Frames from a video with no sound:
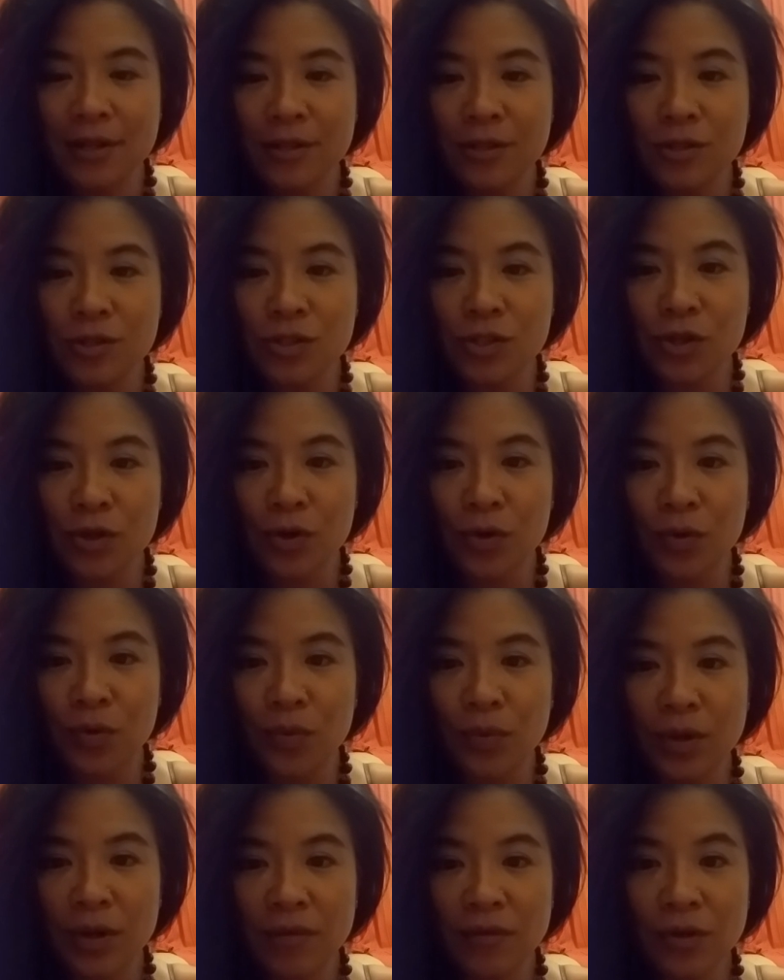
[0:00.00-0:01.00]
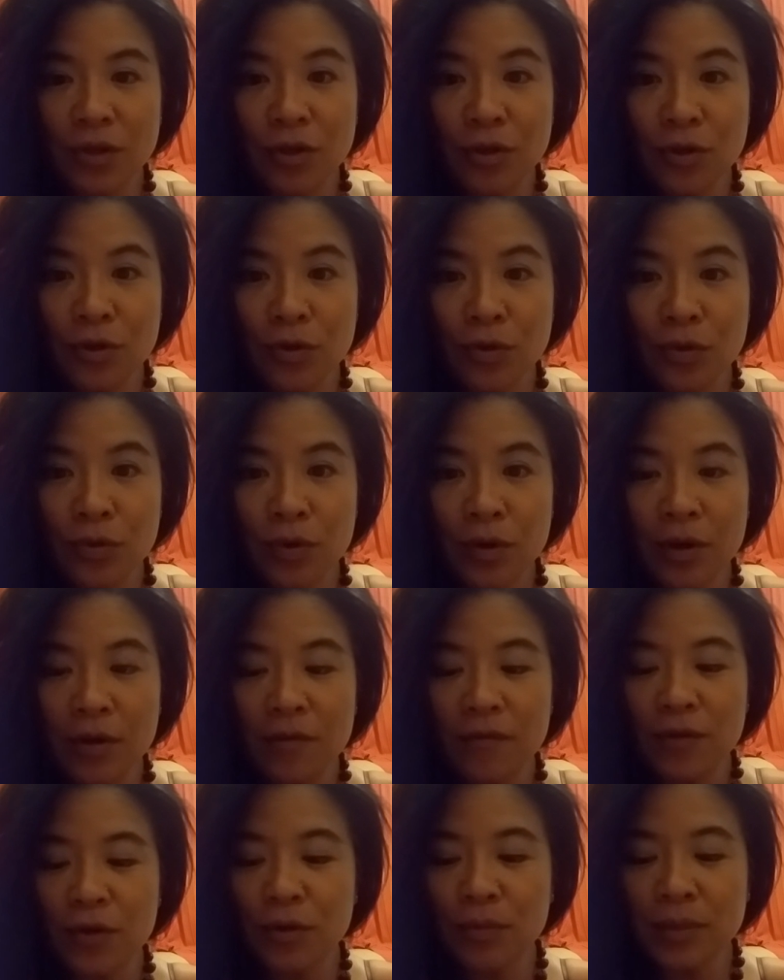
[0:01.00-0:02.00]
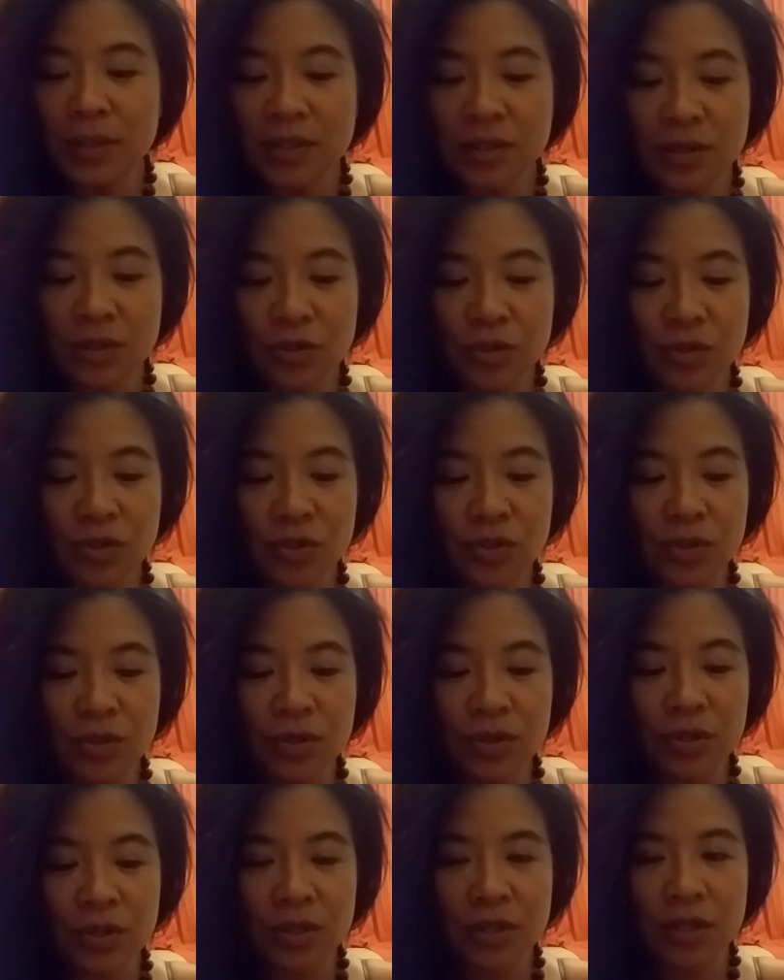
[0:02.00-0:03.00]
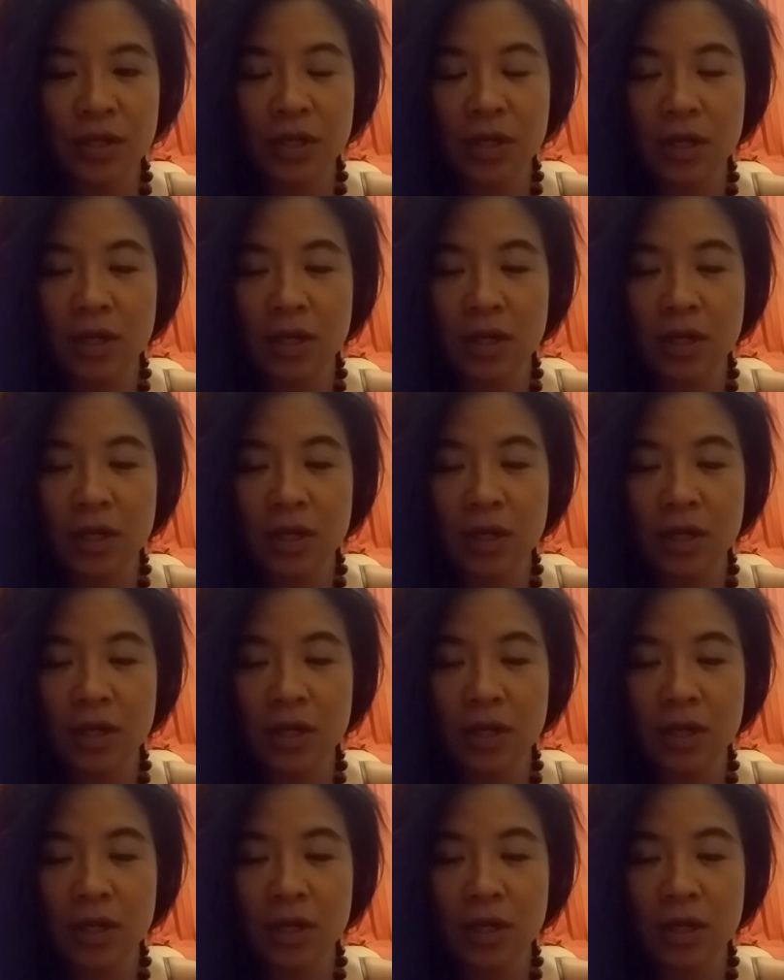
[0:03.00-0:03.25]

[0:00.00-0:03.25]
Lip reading: So, whenever you feel misunderstood,